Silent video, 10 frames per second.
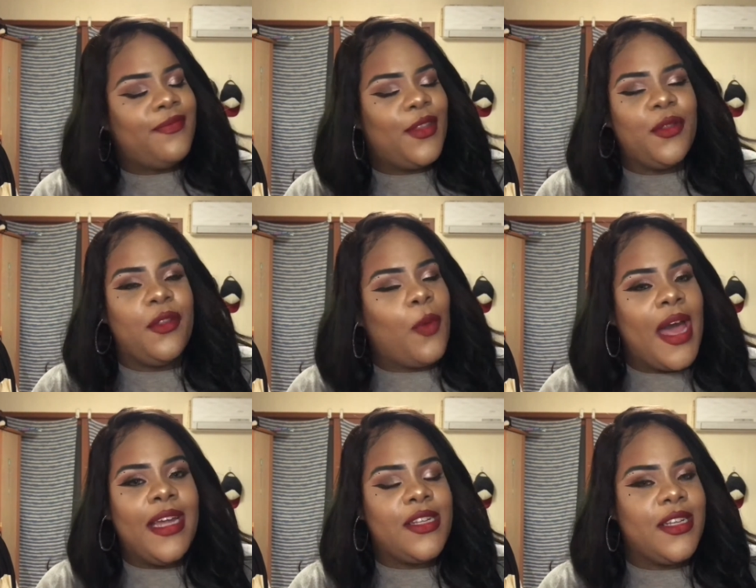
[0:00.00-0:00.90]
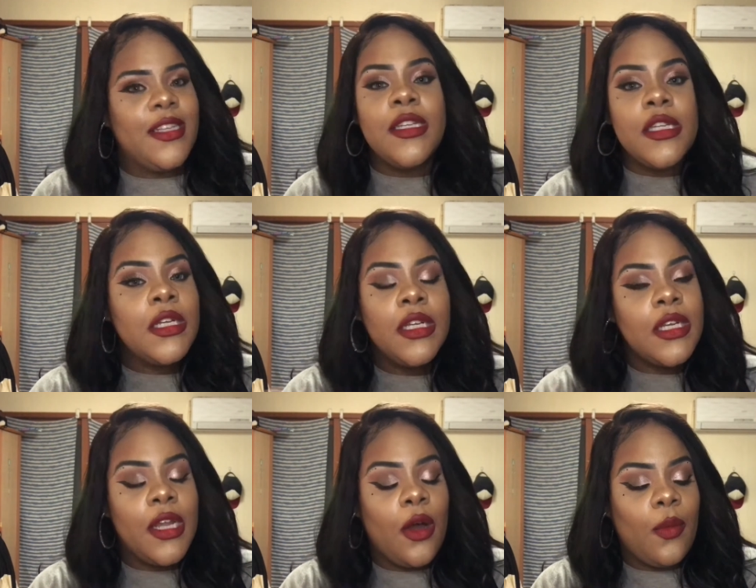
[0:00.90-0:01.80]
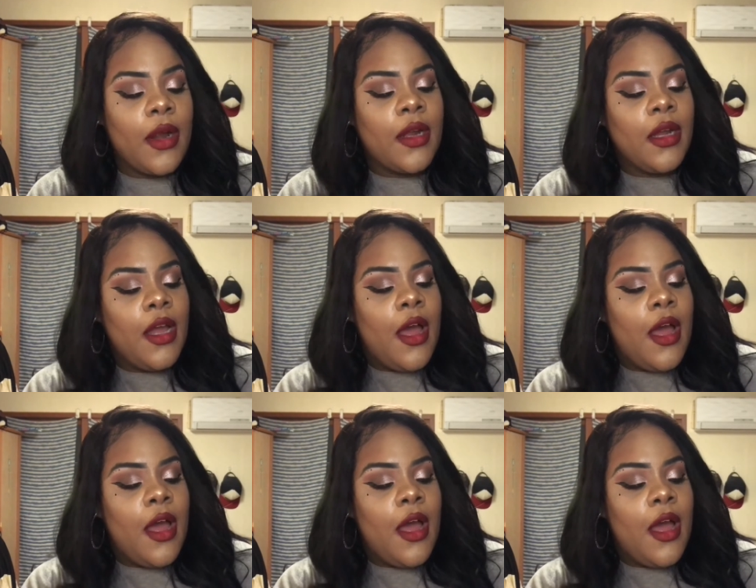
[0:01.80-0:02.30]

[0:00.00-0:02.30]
the white just, it don't work.